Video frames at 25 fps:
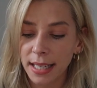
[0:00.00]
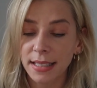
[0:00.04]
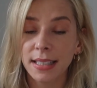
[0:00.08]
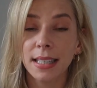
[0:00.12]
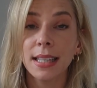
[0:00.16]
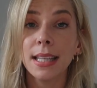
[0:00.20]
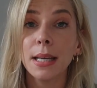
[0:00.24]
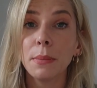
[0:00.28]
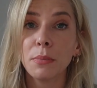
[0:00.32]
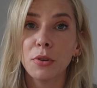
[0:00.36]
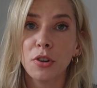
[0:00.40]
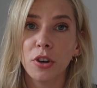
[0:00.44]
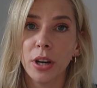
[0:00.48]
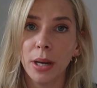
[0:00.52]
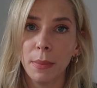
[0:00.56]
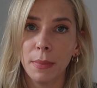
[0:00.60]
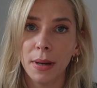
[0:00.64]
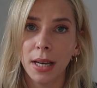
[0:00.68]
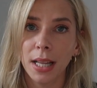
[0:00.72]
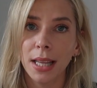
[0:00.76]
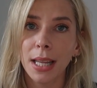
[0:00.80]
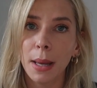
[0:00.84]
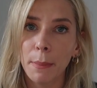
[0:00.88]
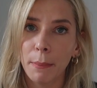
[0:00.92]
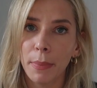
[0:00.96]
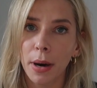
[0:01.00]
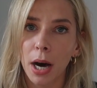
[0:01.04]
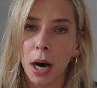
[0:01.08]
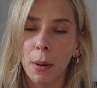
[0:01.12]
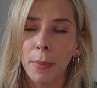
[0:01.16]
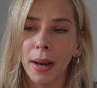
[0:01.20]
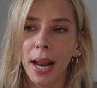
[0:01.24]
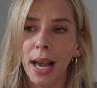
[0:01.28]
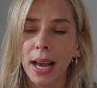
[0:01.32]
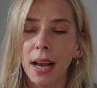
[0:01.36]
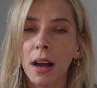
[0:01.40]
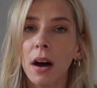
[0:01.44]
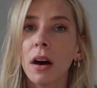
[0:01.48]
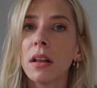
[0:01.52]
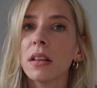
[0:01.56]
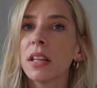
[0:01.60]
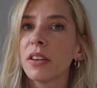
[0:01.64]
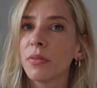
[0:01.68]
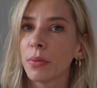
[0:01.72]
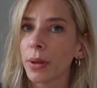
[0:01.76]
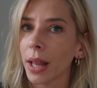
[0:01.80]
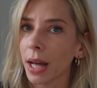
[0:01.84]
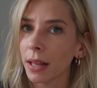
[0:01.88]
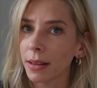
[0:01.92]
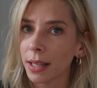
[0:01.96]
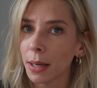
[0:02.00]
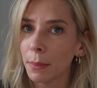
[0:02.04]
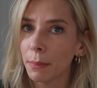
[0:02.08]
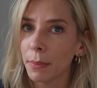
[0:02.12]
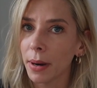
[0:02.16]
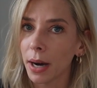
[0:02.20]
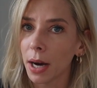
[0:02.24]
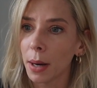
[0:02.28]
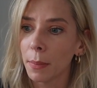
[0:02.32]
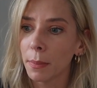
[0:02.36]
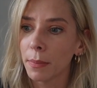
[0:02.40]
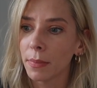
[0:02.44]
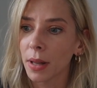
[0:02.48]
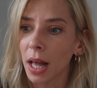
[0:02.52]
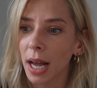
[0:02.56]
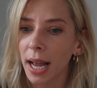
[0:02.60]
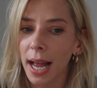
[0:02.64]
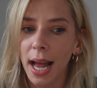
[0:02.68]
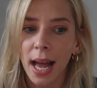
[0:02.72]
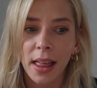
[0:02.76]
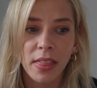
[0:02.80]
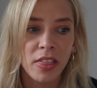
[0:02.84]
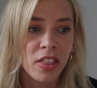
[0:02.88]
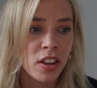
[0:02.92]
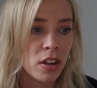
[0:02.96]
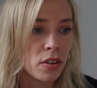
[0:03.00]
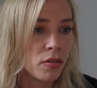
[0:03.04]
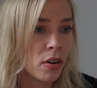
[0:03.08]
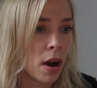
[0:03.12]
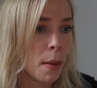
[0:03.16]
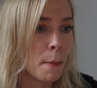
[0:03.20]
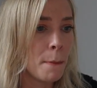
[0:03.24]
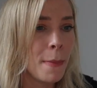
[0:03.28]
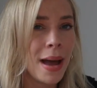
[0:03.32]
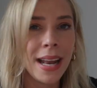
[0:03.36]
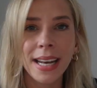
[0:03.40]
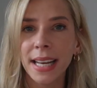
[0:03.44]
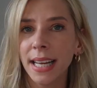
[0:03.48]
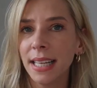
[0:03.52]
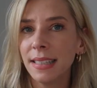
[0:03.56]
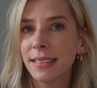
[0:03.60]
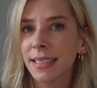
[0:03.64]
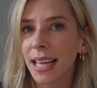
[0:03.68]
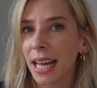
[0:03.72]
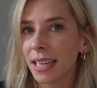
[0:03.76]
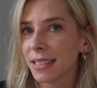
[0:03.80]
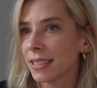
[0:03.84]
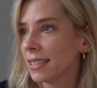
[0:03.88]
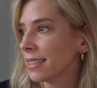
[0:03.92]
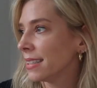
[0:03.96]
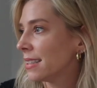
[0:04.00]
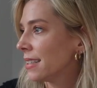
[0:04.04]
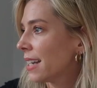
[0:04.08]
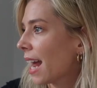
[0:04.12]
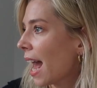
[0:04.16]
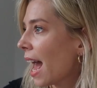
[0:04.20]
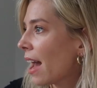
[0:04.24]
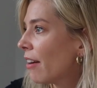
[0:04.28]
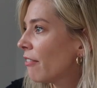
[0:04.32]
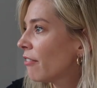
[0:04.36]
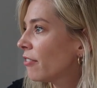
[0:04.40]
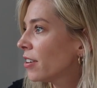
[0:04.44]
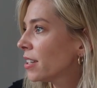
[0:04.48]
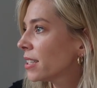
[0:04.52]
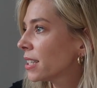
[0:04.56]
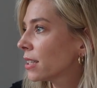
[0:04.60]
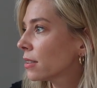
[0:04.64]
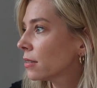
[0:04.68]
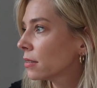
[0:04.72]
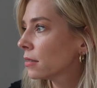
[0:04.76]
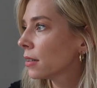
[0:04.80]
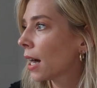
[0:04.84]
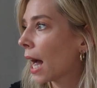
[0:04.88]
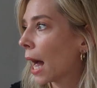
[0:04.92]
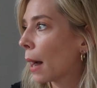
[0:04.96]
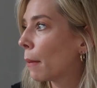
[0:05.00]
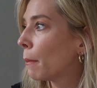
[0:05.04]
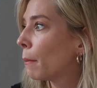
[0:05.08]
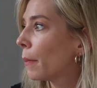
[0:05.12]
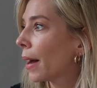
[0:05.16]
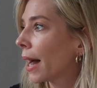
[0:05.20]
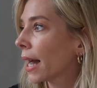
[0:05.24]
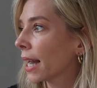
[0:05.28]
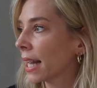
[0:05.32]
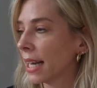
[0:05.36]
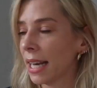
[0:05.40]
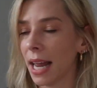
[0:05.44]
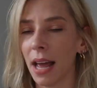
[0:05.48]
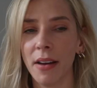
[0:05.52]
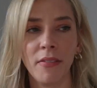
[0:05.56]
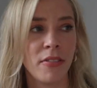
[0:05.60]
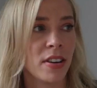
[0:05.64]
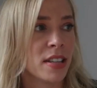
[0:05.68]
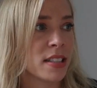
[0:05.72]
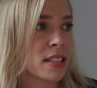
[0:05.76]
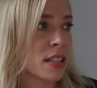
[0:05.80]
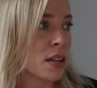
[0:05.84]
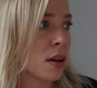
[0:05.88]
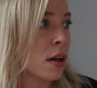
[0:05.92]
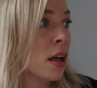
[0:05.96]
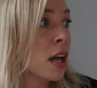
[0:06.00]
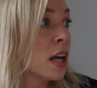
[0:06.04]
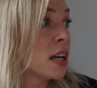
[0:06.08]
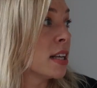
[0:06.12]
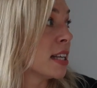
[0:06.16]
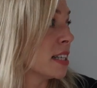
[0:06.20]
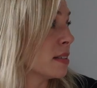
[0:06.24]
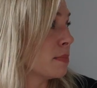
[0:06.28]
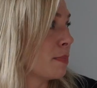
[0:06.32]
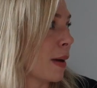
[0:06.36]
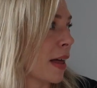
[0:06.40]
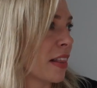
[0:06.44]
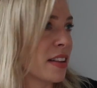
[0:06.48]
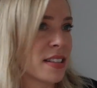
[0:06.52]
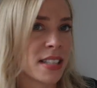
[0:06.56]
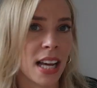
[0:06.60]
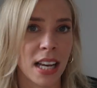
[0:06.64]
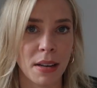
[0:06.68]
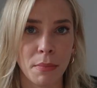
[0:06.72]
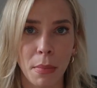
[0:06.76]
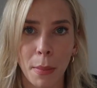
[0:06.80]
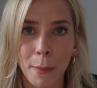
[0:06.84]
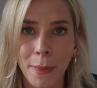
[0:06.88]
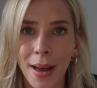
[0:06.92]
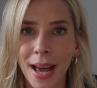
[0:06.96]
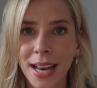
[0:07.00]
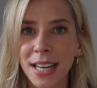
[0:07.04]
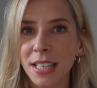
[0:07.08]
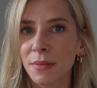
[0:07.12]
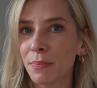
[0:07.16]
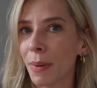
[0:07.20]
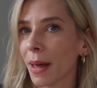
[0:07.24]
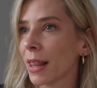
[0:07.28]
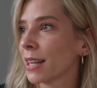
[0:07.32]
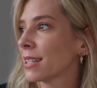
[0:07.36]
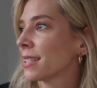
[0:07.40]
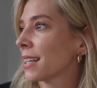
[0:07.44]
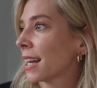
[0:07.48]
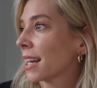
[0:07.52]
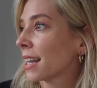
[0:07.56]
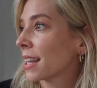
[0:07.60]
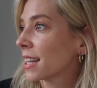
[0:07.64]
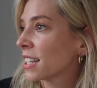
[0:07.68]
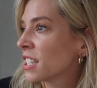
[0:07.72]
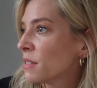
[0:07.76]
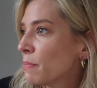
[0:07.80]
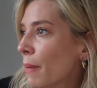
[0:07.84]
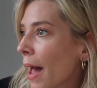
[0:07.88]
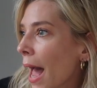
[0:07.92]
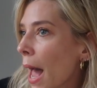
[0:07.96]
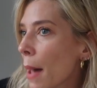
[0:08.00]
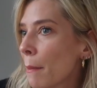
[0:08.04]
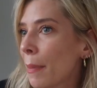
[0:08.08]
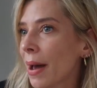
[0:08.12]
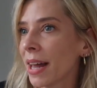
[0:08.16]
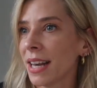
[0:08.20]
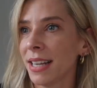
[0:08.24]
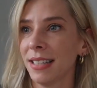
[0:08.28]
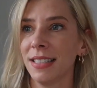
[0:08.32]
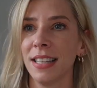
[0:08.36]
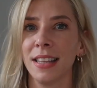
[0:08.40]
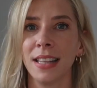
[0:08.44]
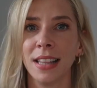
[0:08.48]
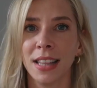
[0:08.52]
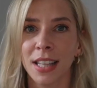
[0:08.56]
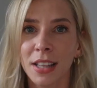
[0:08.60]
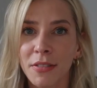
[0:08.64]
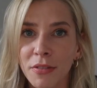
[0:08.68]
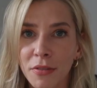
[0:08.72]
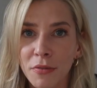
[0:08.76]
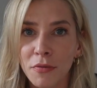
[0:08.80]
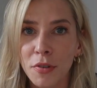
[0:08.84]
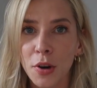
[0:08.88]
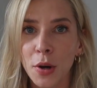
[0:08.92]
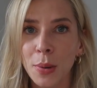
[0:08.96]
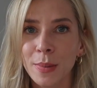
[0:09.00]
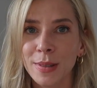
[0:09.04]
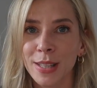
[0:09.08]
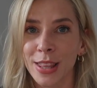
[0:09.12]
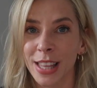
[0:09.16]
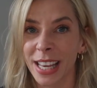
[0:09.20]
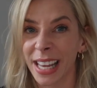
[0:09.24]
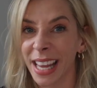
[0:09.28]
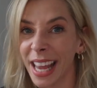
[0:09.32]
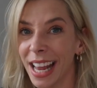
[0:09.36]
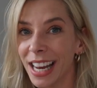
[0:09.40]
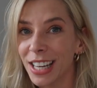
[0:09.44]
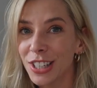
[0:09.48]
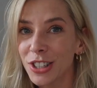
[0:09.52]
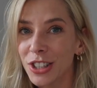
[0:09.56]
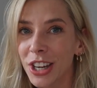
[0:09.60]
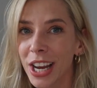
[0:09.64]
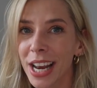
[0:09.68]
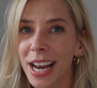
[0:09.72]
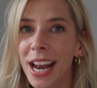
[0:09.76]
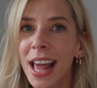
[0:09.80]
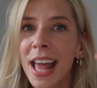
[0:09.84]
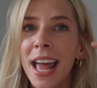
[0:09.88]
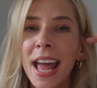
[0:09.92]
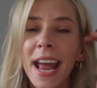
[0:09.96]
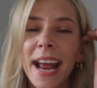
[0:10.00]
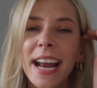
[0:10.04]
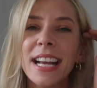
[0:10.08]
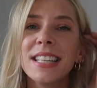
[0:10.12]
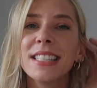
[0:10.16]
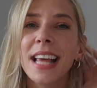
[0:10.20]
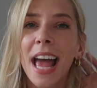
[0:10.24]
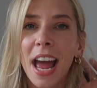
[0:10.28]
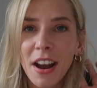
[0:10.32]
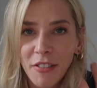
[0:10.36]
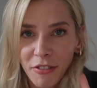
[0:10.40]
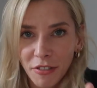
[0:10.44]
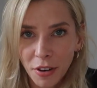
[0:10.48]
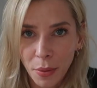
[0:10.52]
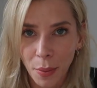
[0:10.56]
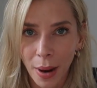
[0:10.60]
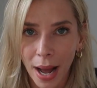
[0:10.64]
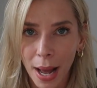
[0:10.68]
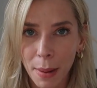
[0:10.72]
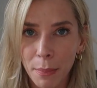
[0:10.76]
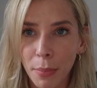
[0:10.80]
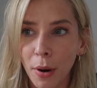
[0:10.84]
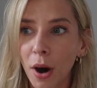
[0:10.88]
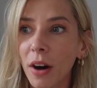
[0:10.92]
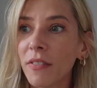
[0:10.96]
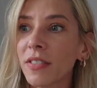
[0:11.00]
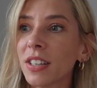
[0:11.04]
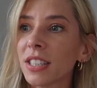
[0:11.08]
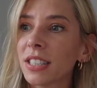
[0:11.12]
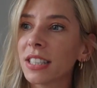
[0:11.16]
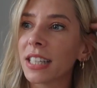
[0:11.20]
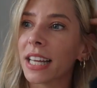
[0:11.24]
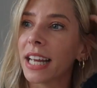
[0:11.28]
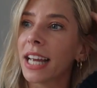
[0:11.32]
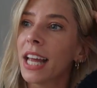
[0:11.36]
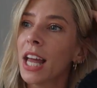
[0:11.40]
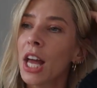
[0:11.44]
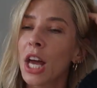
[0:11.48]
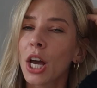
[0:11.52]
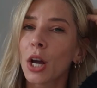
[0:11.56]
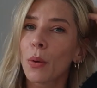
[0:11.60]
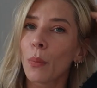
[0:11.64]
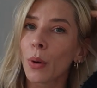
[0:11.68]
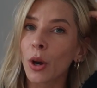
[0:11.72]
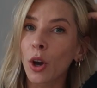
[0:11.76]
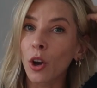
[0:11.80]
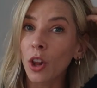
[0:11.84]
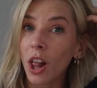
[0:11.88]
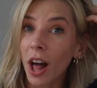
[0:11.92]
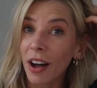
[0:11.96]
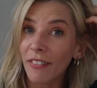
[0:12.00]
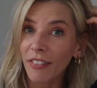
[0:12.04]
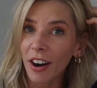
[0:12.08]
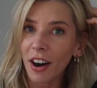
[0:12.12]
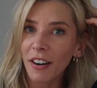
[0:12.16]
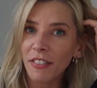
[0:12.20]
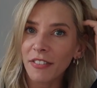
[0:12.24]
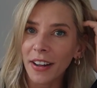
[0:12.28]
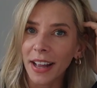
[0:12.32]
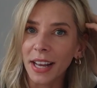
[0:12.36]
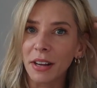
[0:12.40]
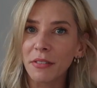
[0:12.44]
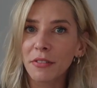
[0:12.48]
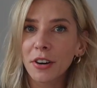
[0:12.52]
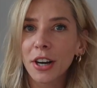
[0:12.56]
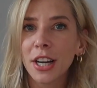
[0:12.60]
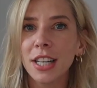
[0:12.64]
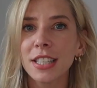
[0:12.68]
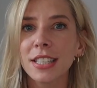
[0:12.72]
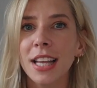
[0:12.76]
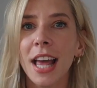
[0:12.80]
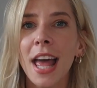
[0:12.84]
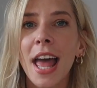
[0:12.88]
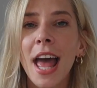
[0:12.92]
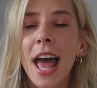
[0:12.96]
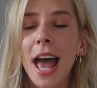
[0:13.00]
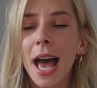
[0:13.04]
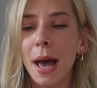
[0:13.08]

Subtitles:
it's a lip treatment, a lip balm, and I can't live without lip balm. Like, there are many scattered in every single handbag, in every single, it's by the side of my bed, it's by the side of the spare bed, it's in the living room, it's in the kitchen, it's everywhere. But obviously, we all have our favourites.